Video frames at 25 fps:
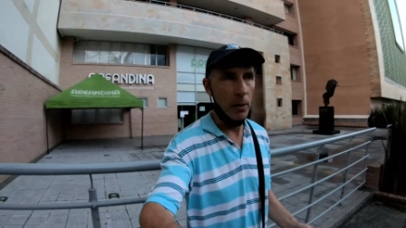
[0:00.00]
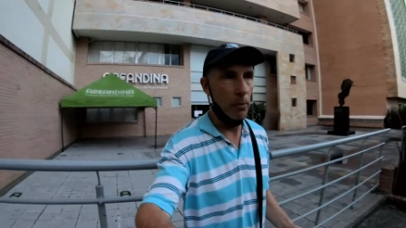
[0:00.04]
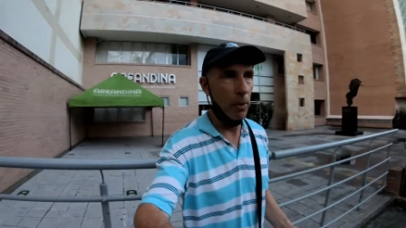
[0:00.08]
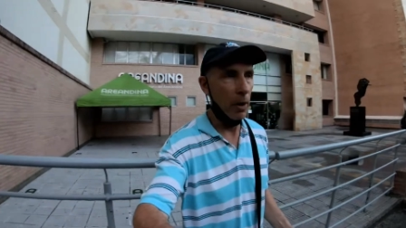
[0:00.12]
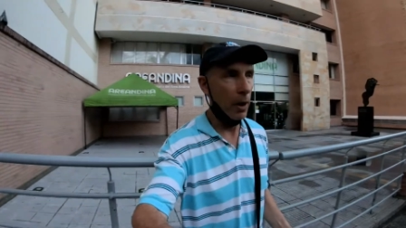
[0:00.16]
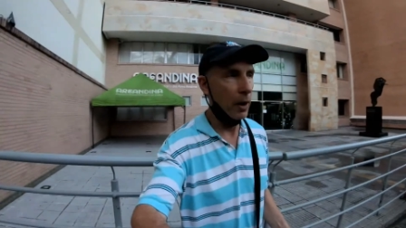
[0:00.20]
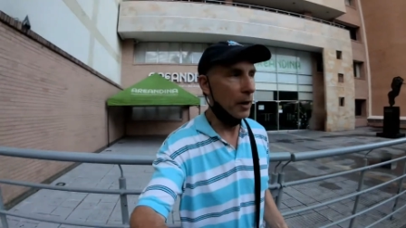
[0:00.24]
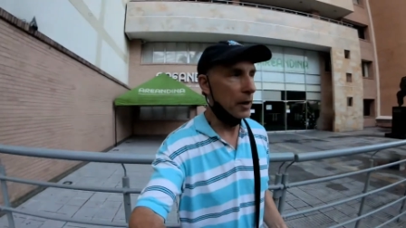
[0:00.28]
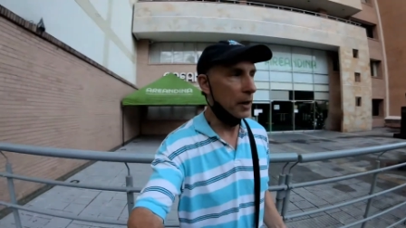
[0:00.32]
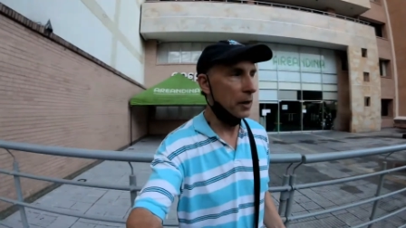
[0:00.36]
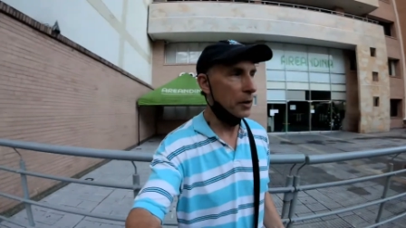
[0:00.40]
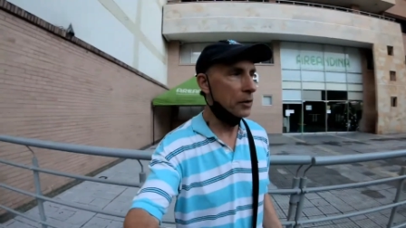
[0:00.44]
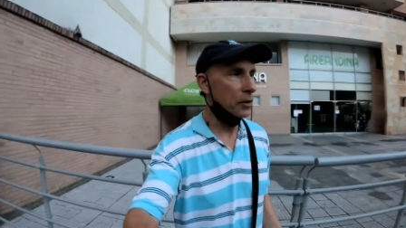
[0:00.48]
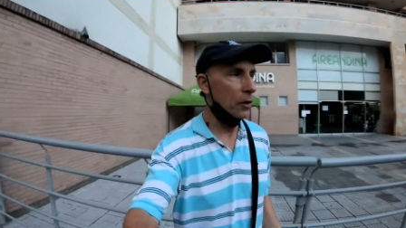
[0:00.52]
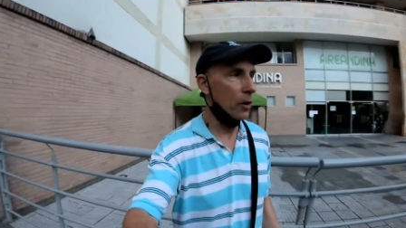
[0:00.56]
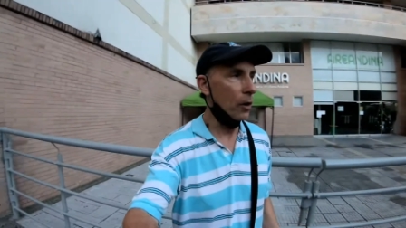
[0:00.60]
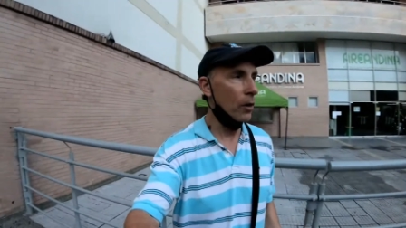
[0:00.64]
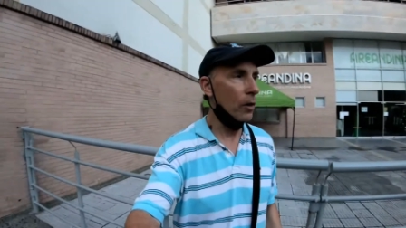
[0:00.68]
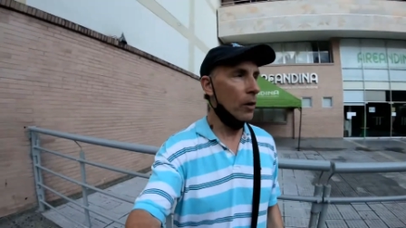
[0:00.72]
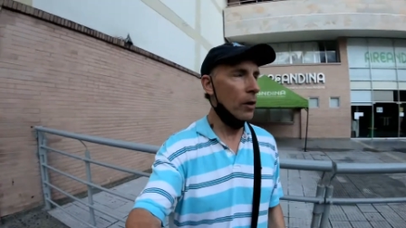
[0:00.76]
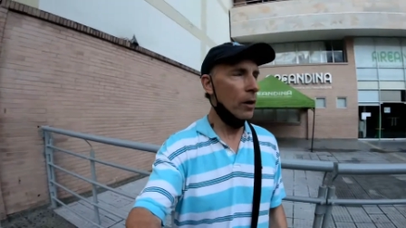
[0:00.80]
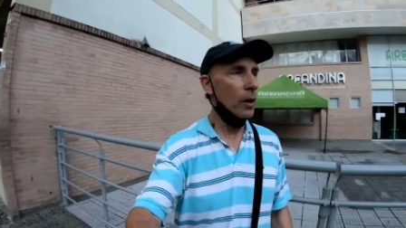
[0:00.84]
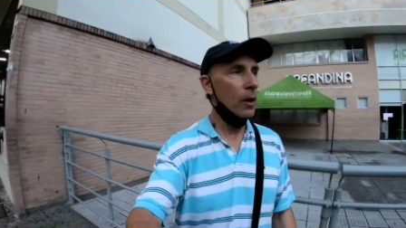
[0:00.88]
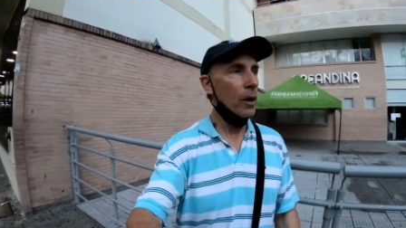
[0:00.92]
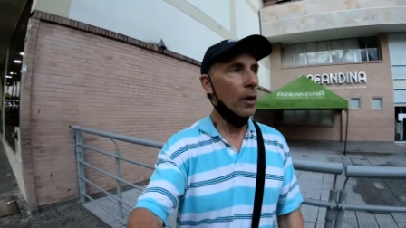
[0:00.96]
to party, so
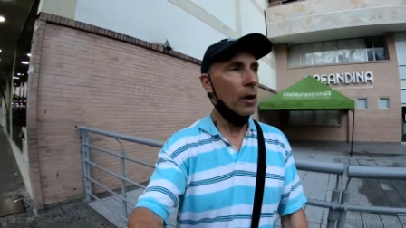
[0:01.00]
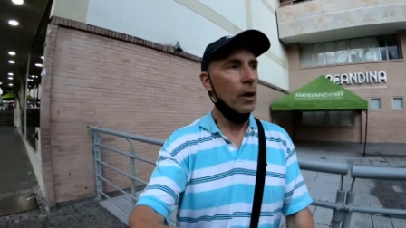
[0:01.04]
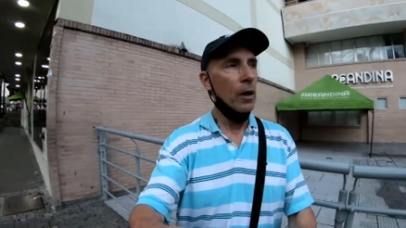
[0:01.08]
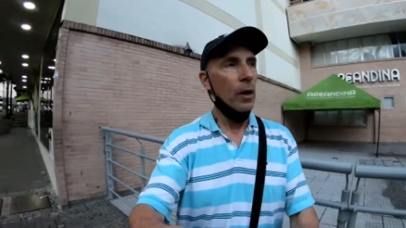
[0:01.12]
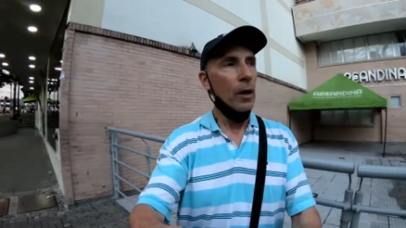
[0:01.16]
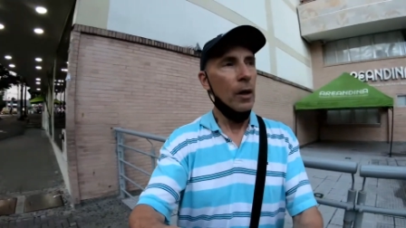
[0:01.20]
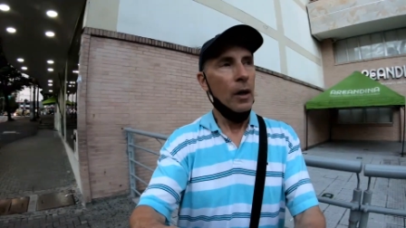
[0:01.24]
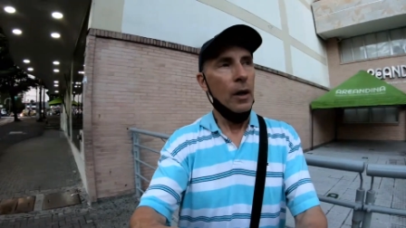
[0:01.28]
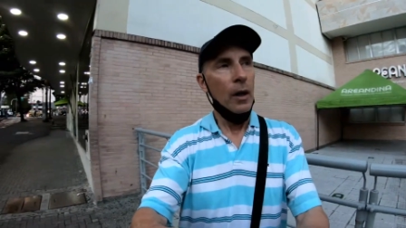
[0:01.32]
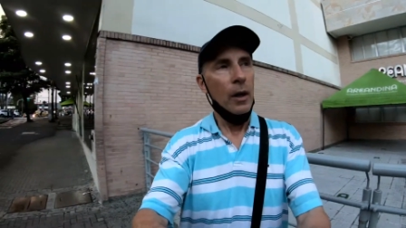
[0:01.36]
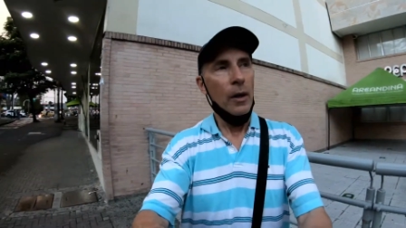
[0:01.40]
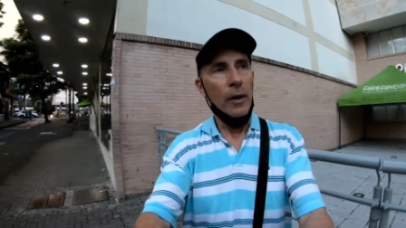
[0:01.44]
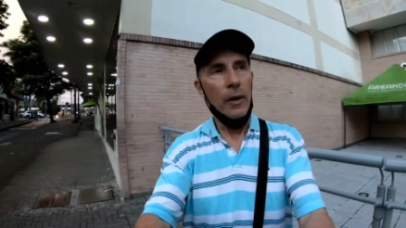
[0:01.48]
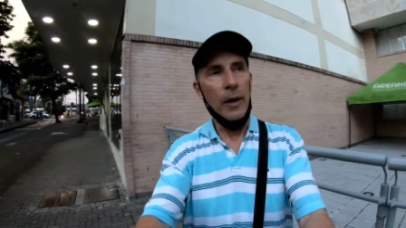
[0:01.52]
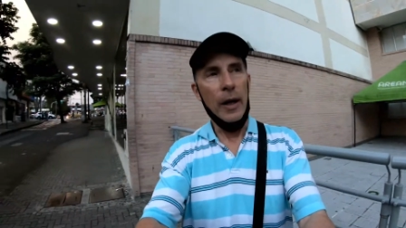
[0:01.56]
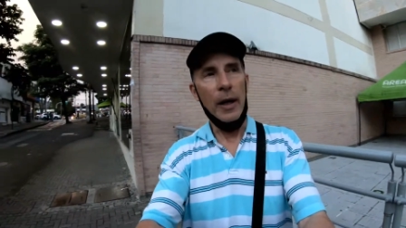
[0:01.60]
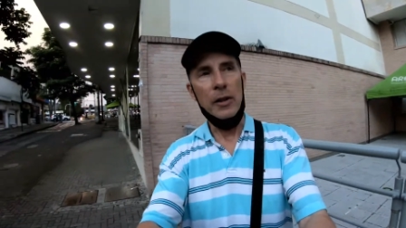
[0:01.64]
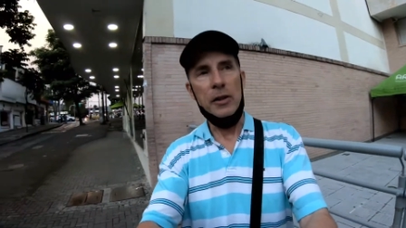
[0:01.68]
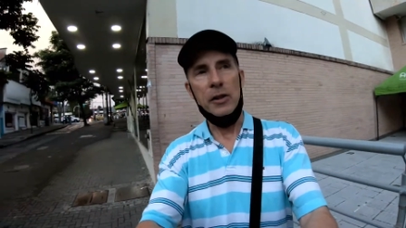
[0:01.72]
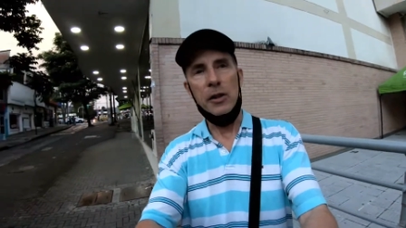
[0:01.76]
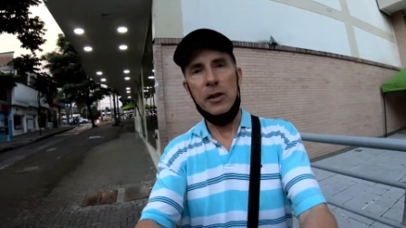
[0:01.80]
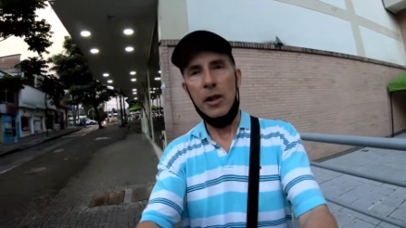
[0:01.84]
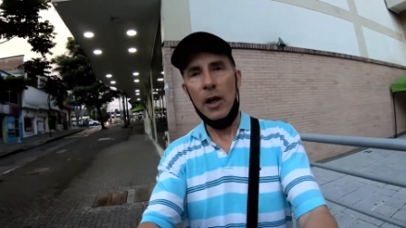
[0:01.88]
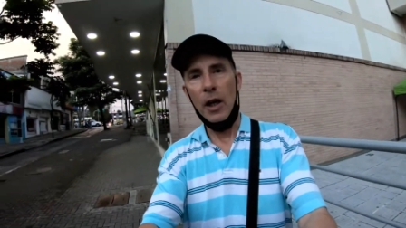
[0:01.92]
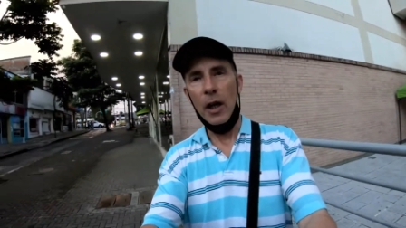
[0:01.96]

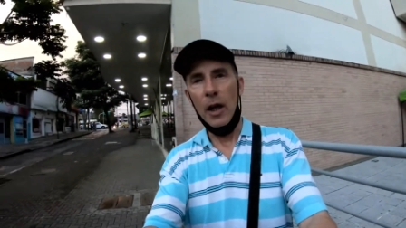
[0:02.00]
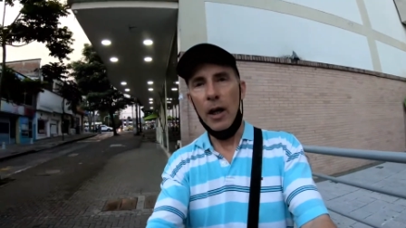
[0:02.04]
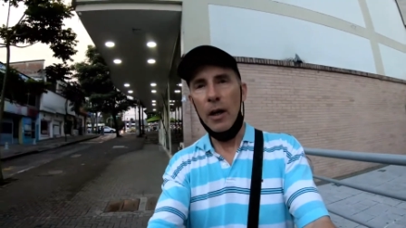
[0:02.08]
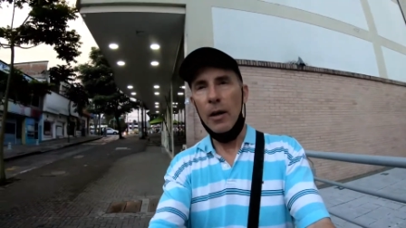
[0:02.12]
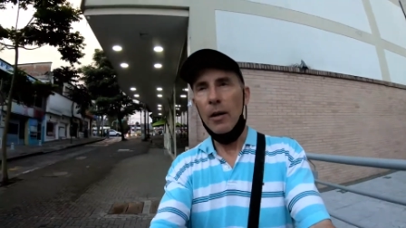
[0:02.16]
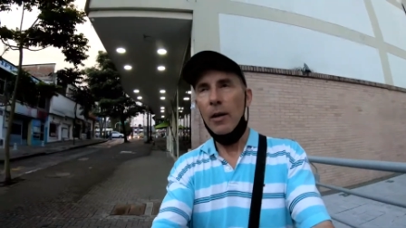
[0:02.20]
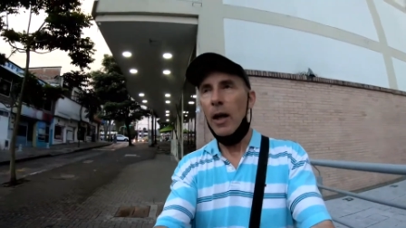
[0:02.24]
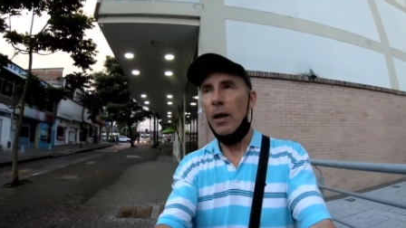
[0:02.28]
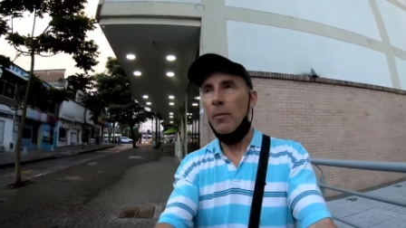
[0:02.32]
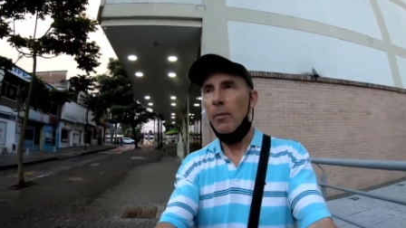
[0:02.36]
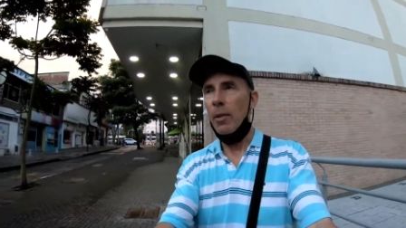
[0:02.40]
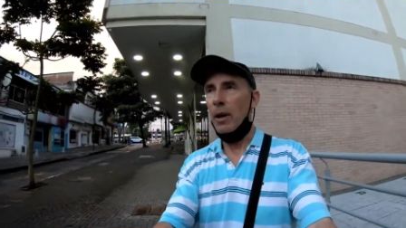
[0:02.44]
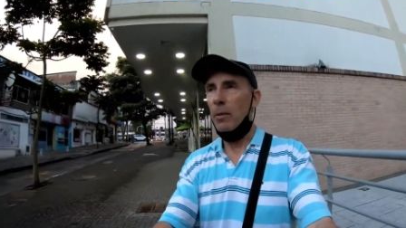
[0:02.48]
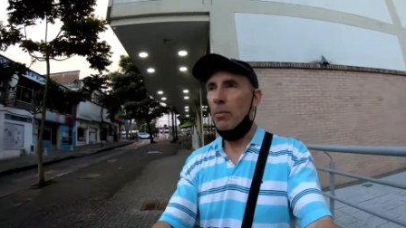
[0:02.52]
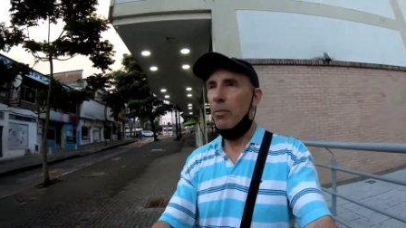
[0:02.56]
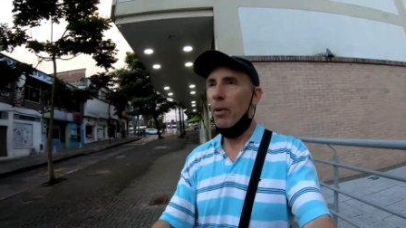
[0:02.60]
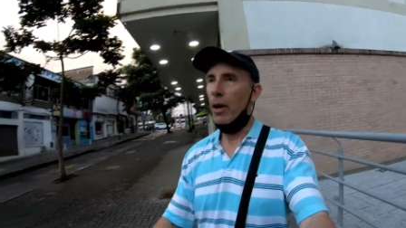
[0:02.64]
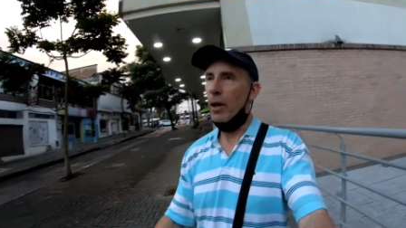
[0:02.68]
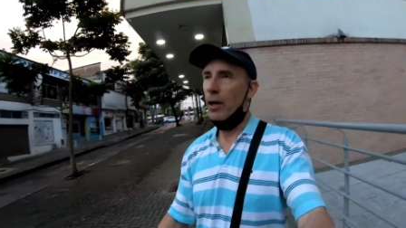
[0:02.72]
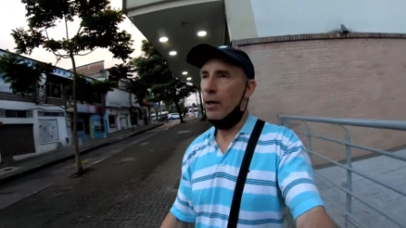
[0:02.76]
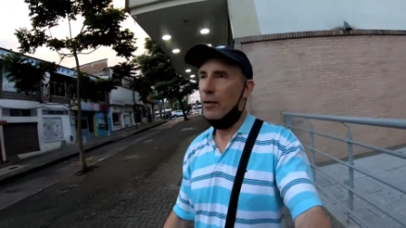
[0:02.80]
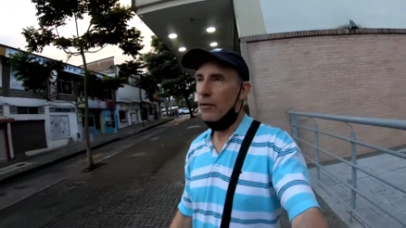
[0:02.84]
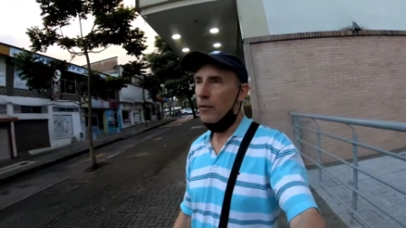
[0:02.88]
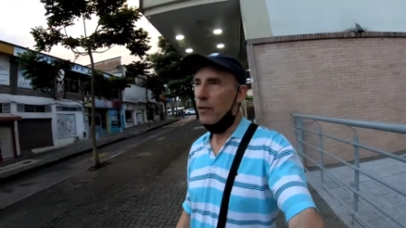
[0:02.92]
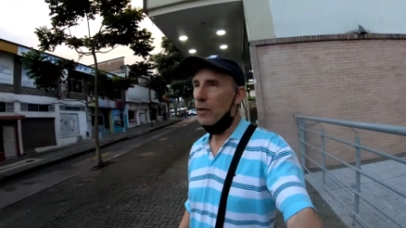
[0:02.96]
that's uh, a big
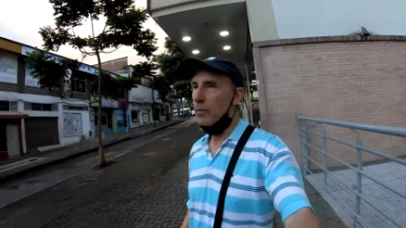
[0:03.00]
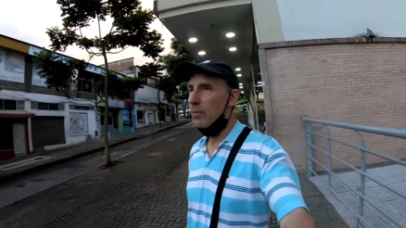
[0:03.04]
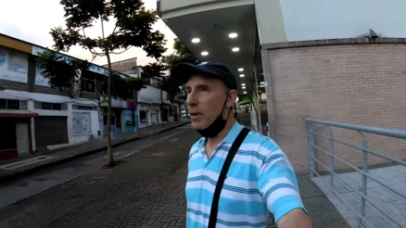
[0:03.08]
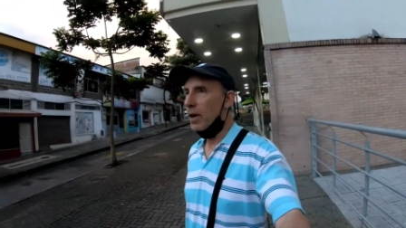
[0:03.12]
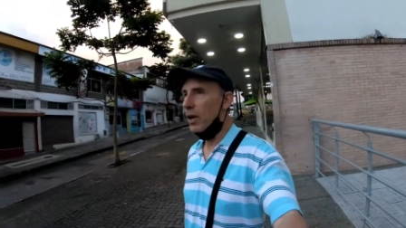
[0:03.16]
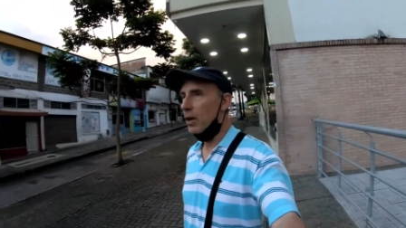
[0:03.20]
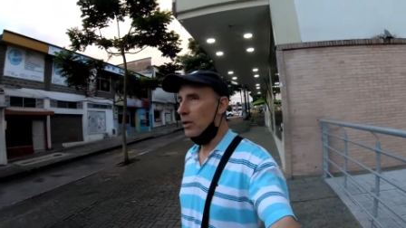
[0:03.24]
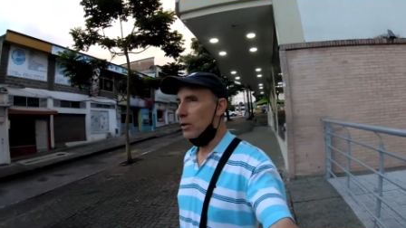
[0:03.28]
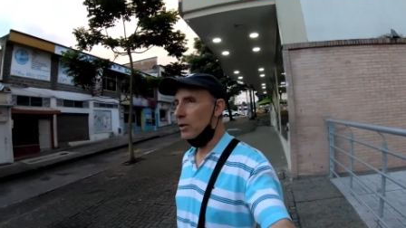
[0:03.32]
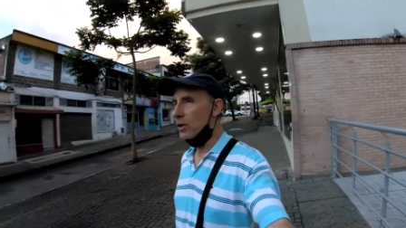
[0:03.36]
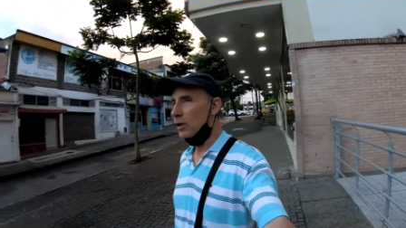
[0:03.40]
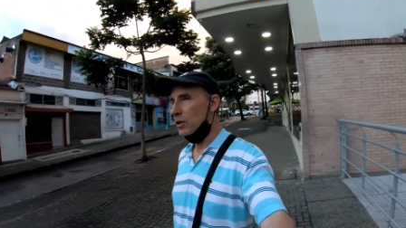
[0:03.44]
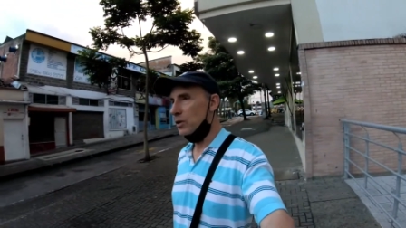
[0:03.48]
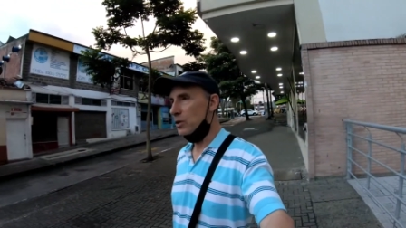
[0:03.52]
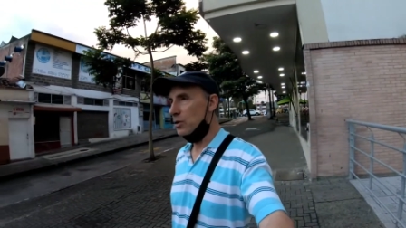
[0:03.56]
part of it apparently.